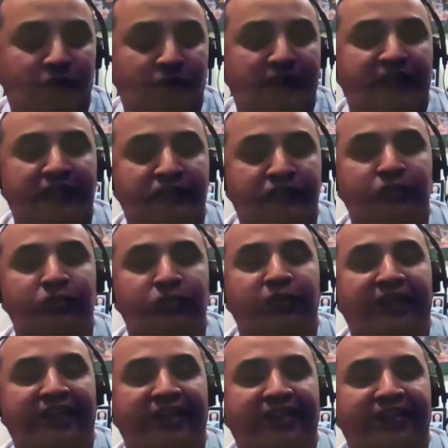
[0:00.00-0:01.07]
what I do,
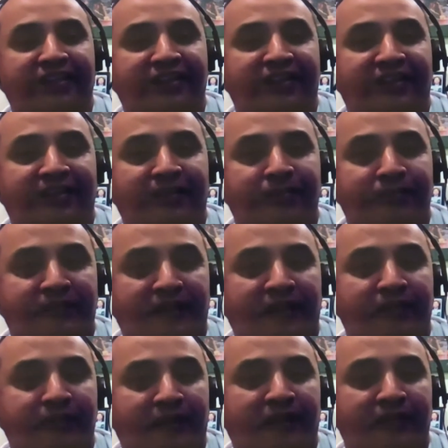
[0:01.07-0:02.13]
and
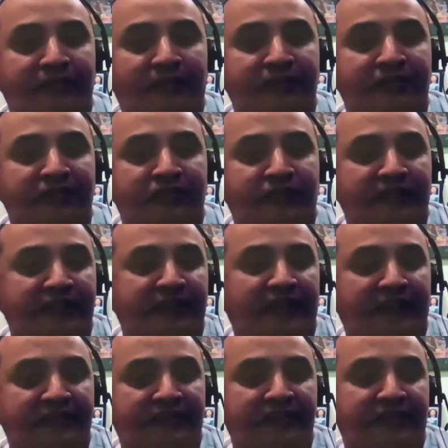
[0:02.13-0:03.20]
I'm just very
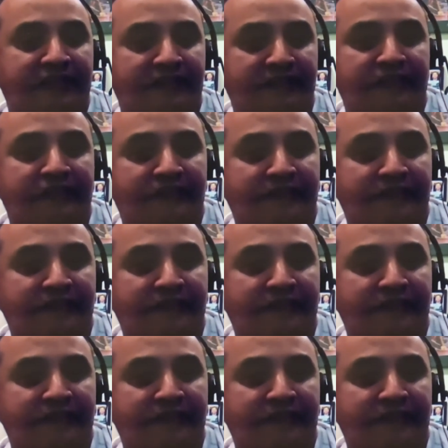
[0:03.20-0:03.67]
delighted and